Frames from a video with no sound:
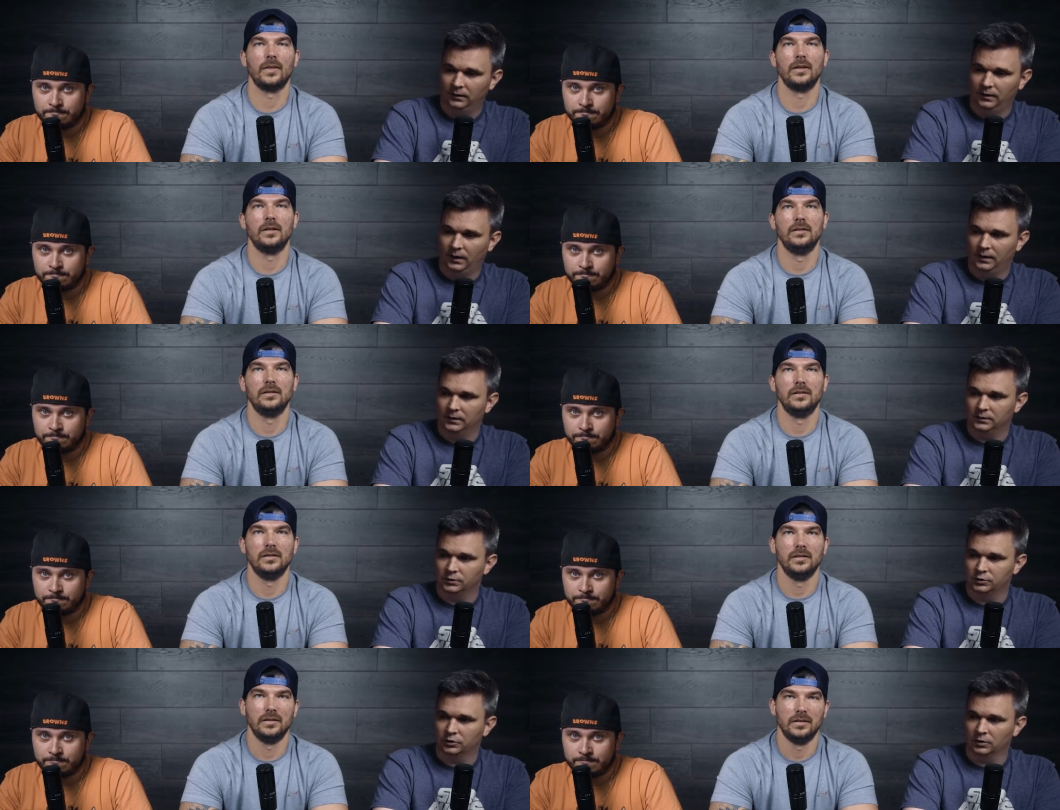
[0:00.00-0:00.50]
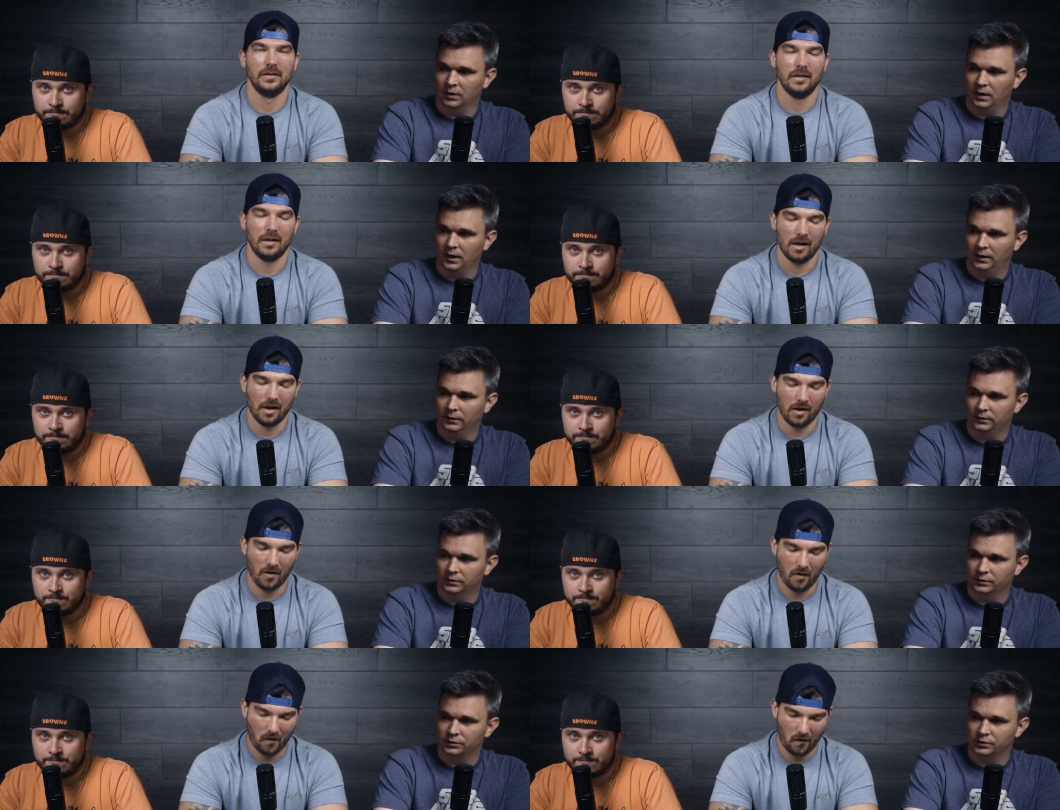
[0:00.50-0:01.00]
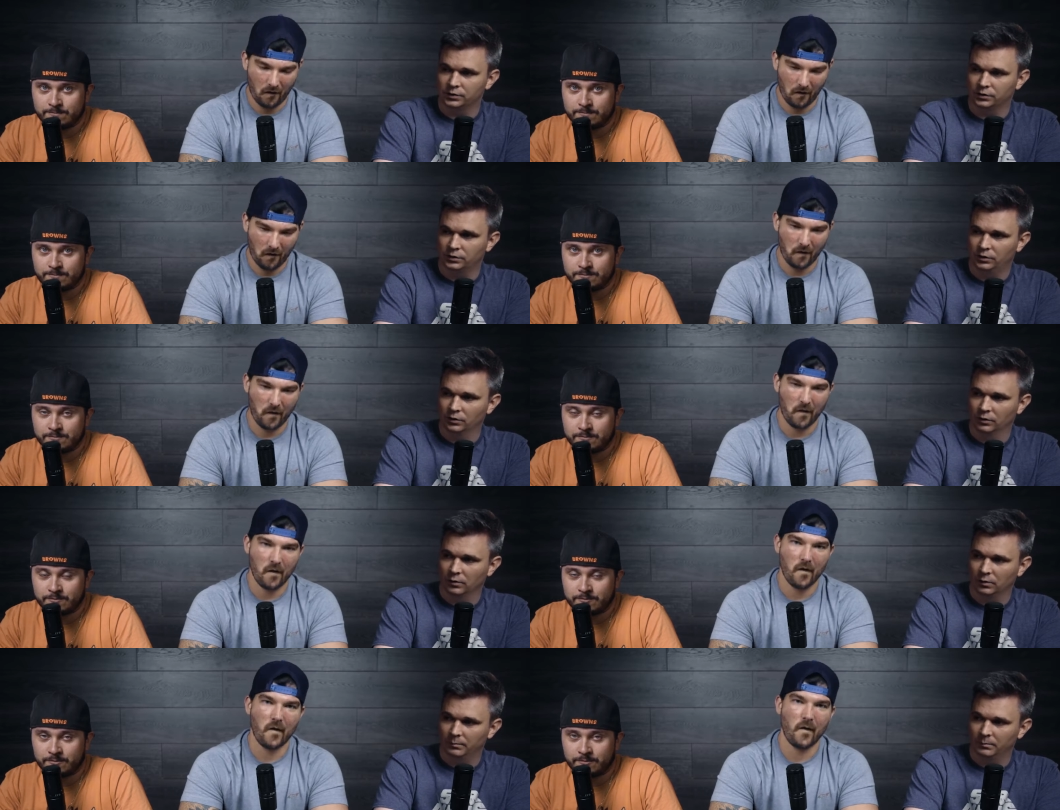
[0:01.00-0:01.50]
Speaker 1: that is trying to
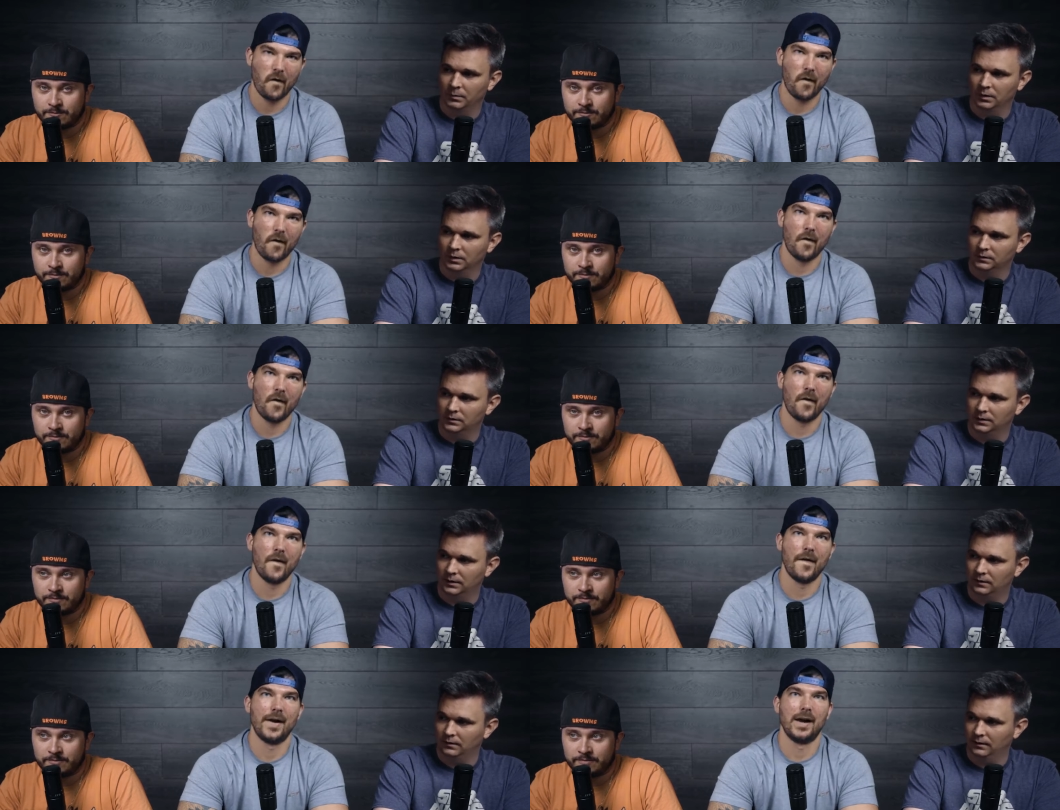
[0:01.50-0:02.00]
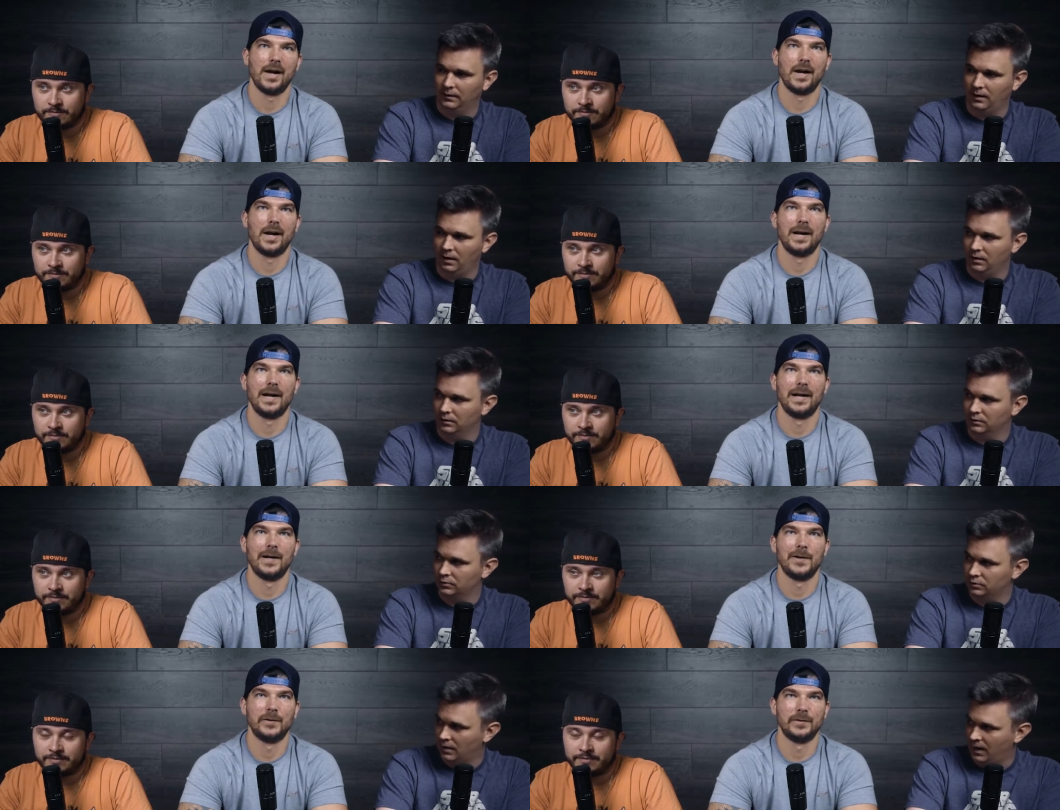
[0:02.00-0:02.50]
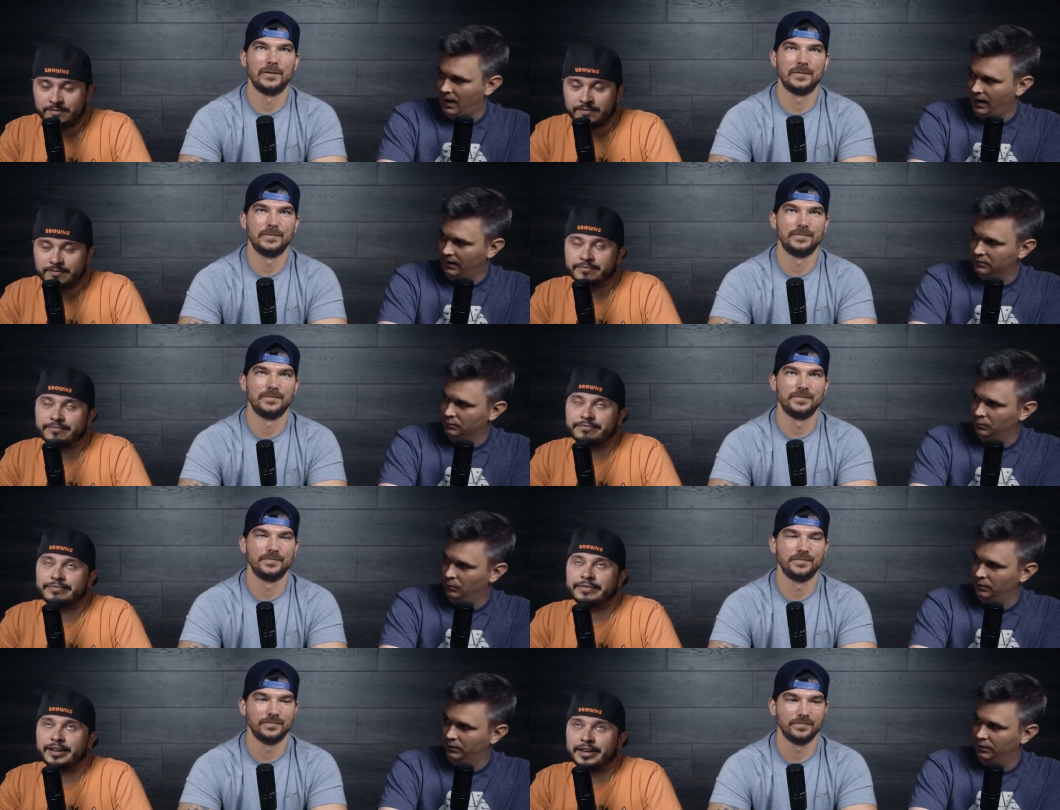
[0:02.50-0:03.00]
secure military
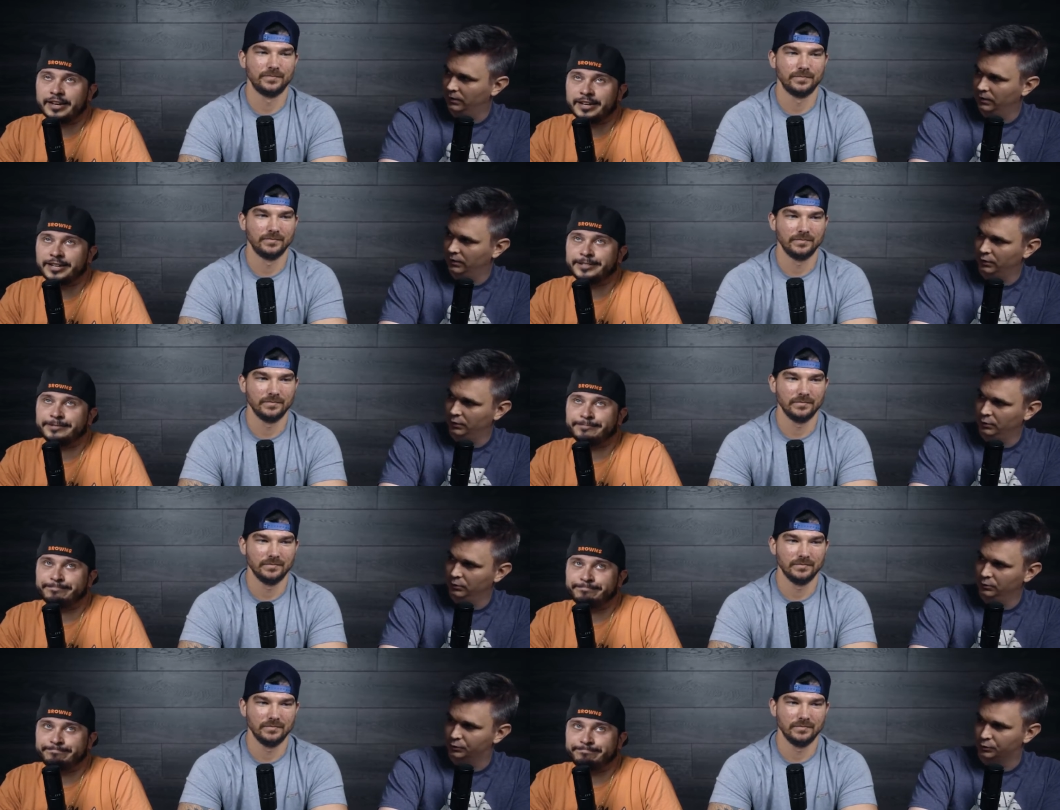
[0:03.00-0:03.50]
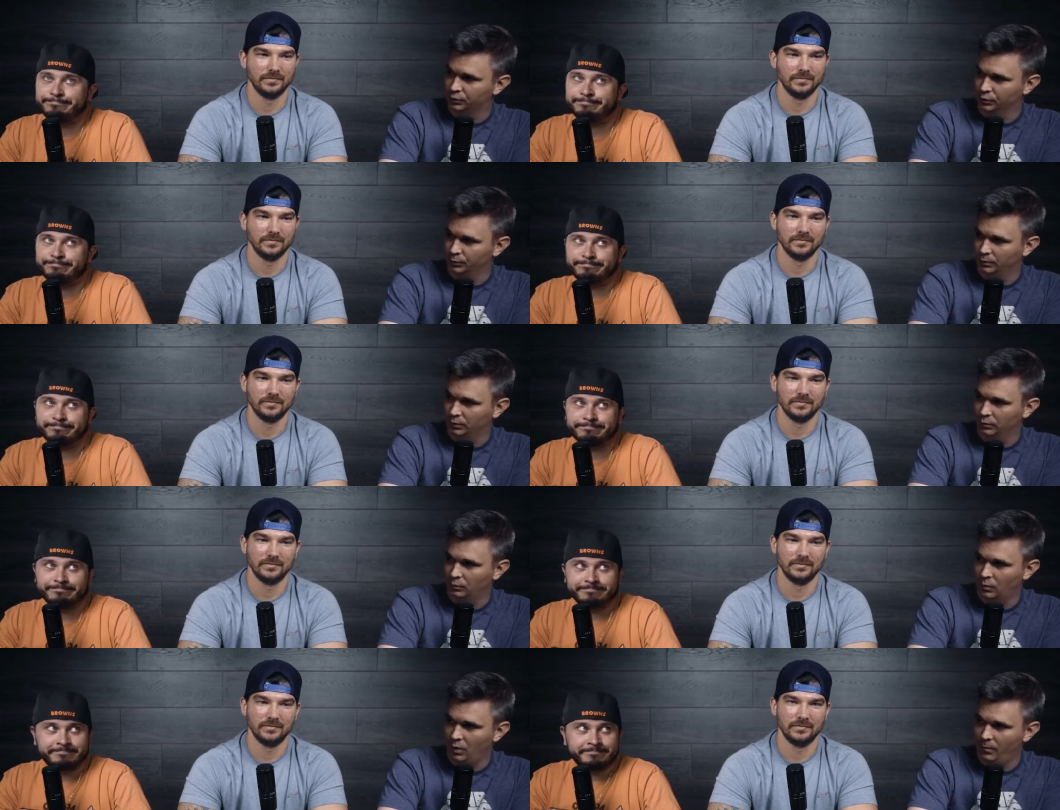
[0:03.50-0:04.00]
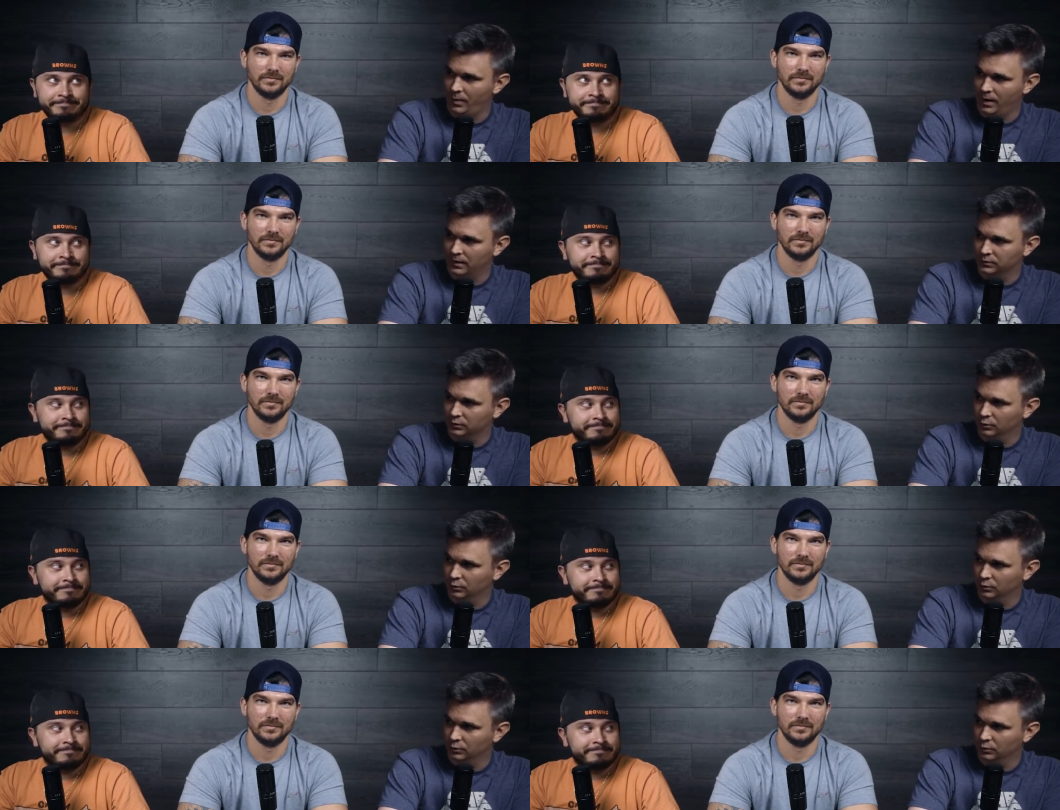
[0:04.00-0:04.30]
contracts with their new super robot